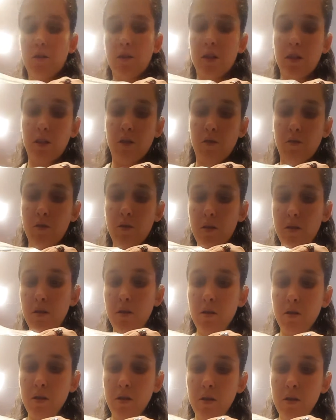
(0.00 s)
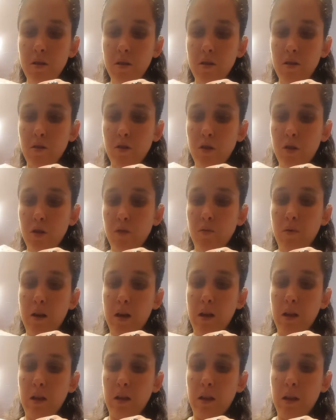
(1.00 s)
also do
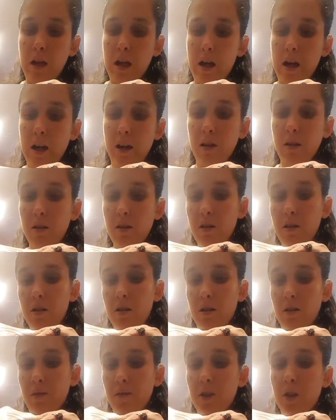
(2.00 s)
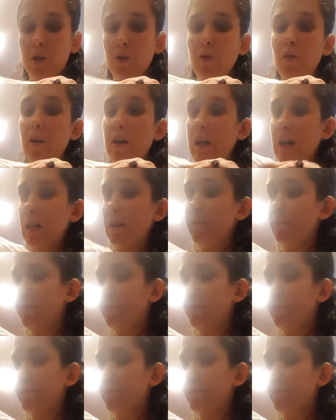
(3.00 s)
a lot of storing,